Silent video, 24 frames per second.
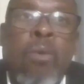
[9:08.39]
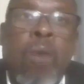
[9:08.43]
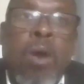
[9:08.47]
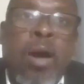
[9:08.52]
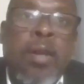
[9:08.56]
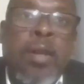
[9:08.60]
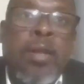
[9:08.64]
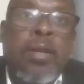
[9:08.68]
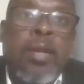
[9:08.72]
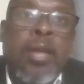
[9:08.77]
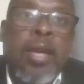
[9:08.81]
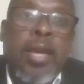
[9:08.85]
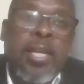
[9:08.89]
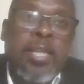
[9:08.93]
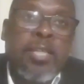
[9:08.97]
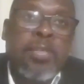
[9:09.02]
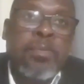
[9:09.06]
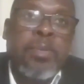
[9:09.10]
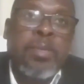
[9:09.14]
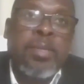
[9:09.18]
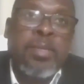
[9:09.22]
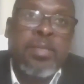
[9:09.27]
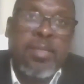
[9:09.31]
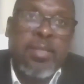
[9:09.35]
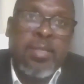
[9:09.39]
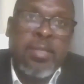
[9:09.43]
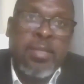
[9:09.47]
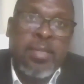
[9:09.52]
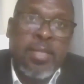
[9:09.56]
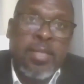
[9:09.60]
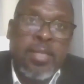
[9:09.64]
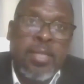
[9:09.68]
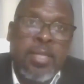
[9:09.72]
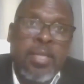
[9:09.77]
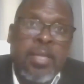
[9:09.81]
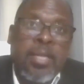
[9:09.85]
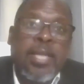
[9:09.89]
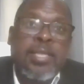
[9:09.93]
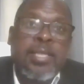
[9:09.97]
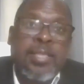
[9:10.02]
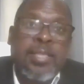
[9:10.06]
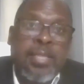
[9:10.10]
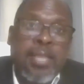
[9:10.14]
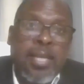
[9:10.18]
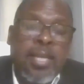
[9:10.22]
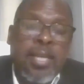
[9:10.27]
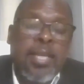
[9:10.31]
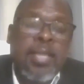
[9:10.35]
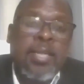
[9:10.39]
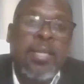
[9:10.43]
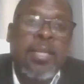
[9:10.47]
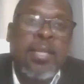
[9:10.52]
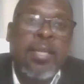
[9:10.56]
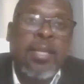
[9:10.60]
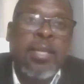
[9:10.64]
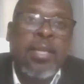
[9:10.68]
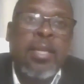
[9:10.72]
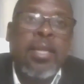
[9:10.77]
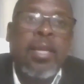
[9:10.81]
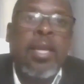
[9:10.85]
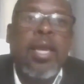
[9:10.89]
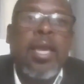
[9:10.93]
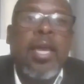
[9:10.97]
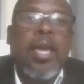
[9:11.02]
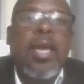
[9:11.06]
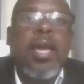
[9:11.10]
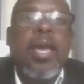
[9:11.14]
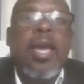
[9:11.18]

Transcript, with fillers: one, experts in reading, and secondly,